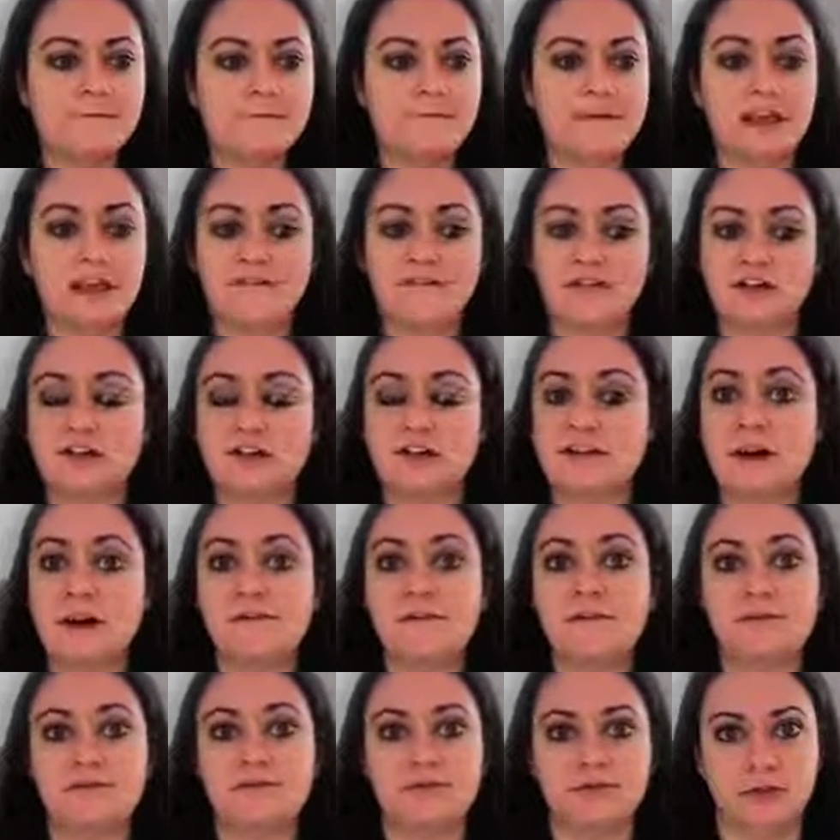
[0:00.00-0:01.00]
If you're
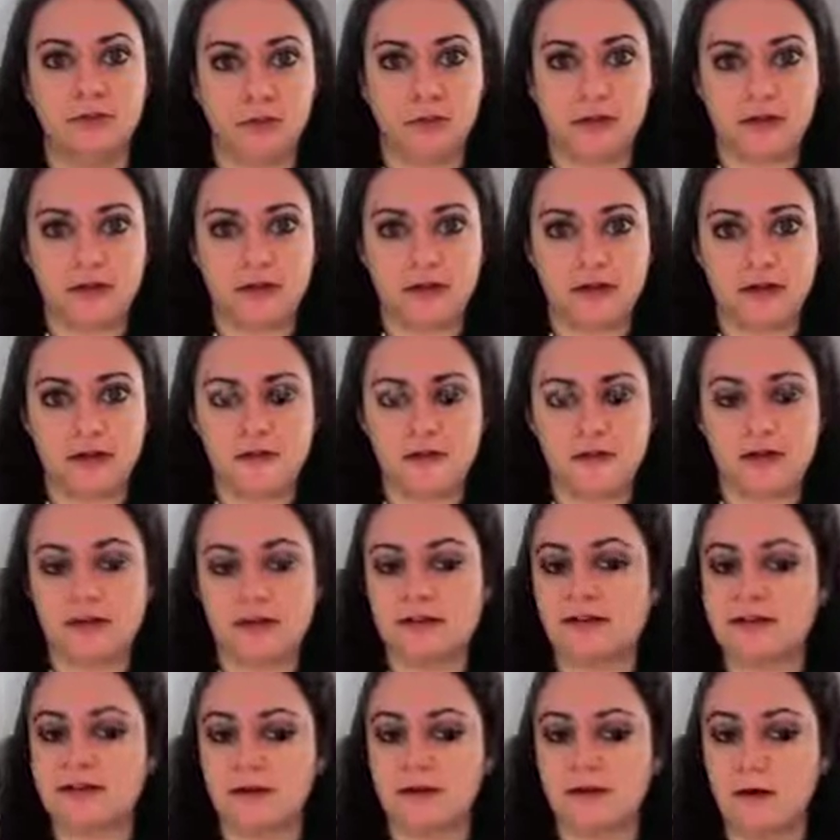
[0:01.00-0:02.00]
self-employed, there are
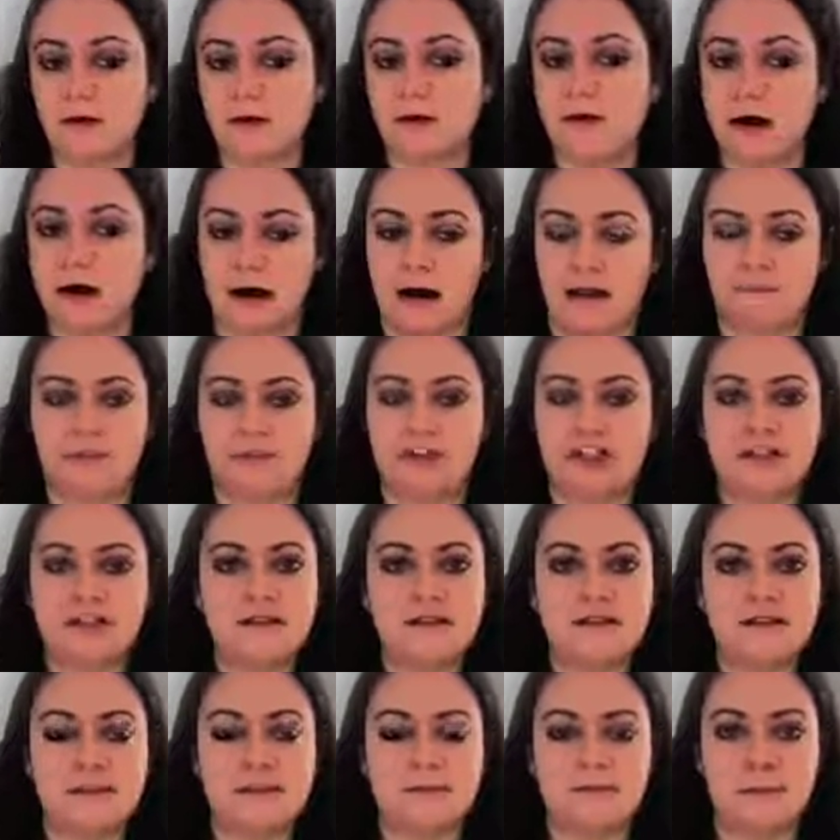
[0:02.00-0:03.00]
several
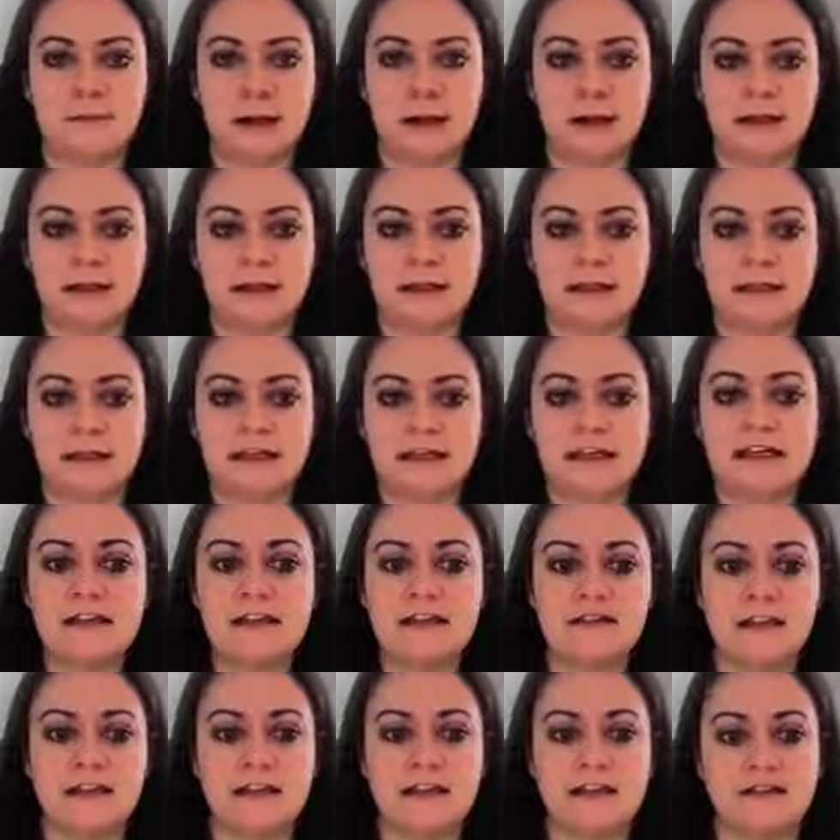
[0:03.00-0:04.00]
options, but the key
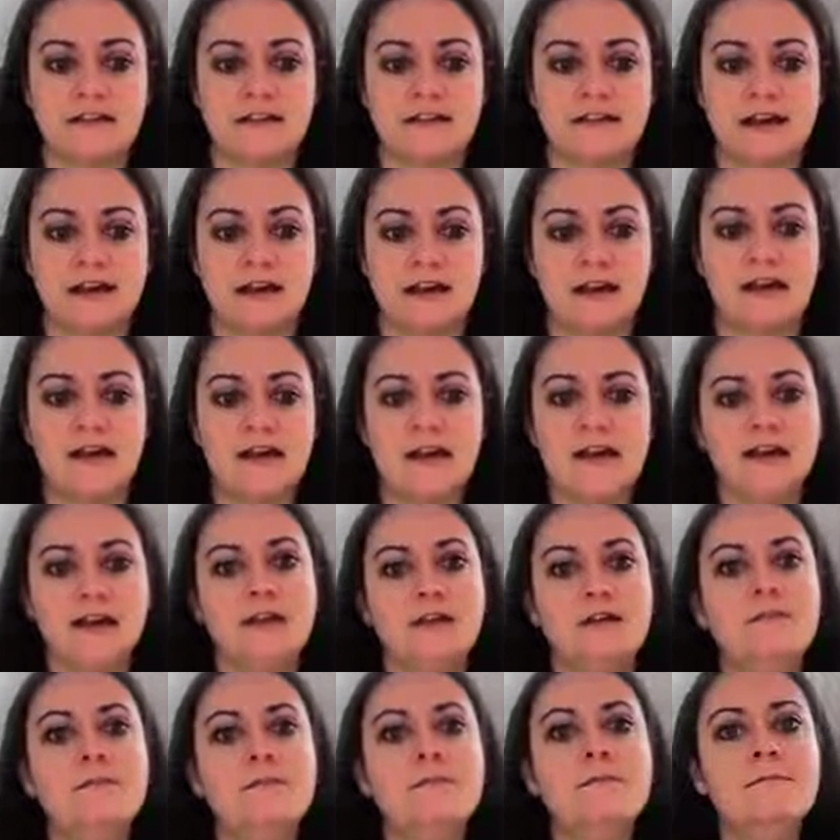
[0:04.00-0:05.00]
thing is that
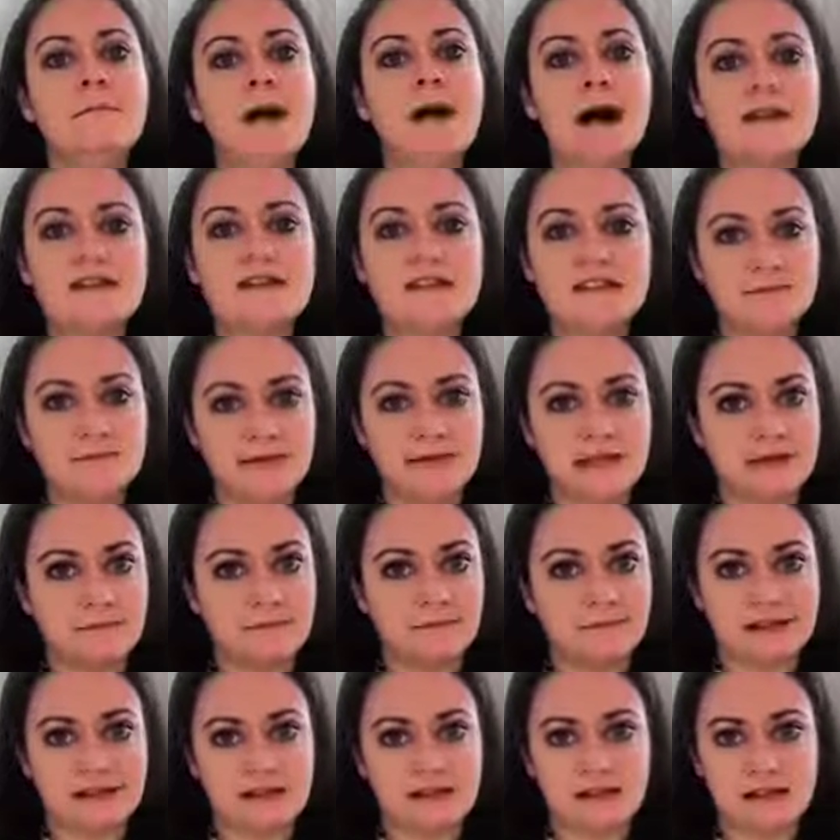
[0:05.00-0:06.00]
you must be in
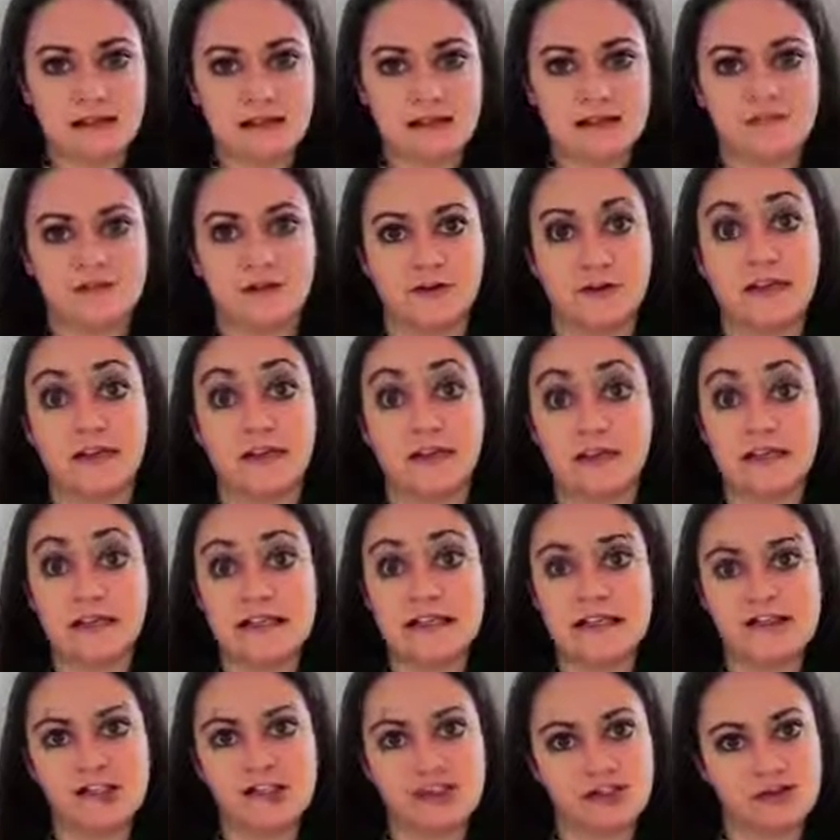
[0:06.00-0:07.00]
business for at
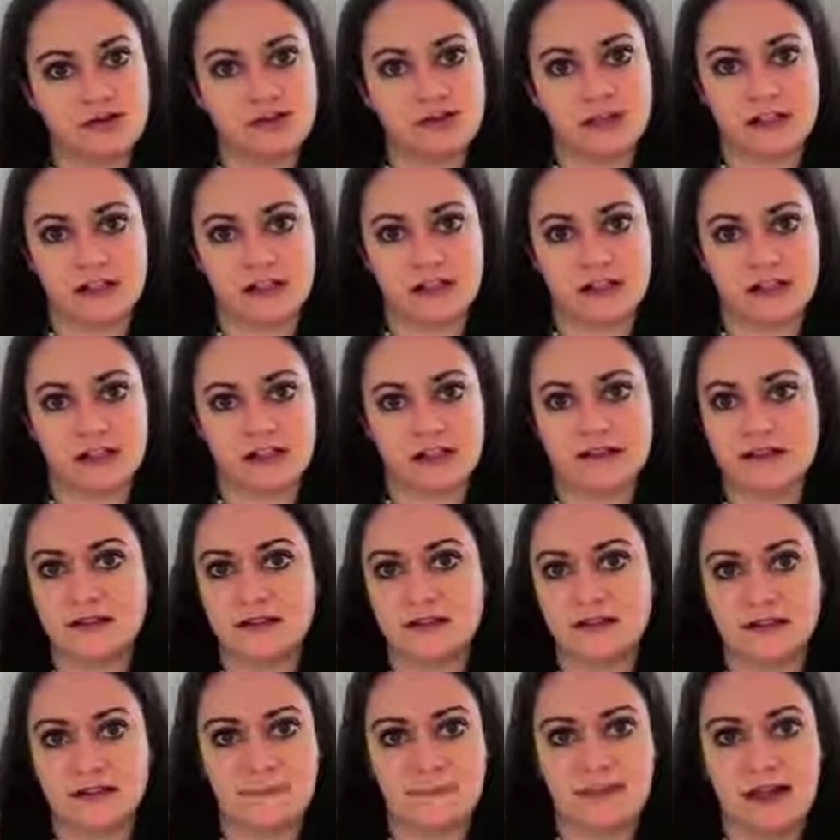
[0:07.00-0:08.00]
least 2 years
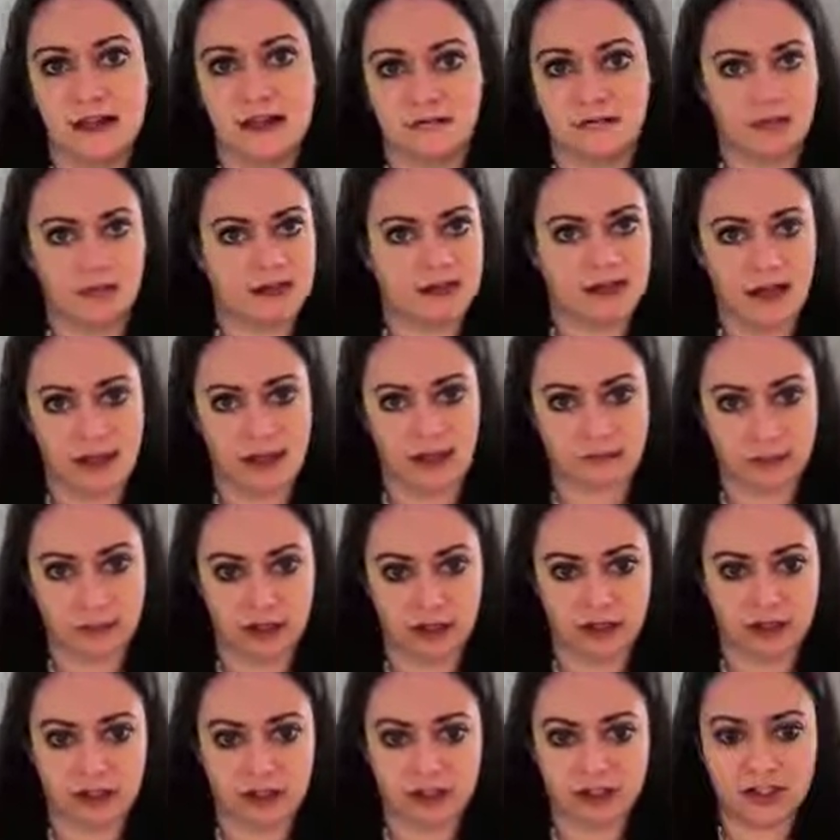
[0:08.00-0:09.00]
to be able to get a
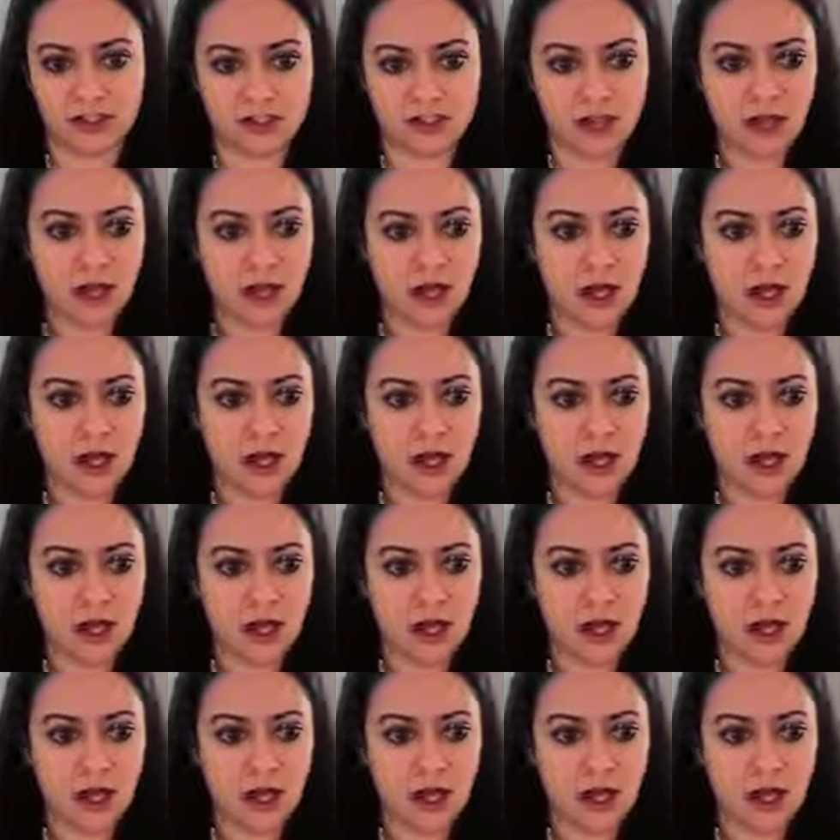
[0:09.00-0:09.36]
mortgage.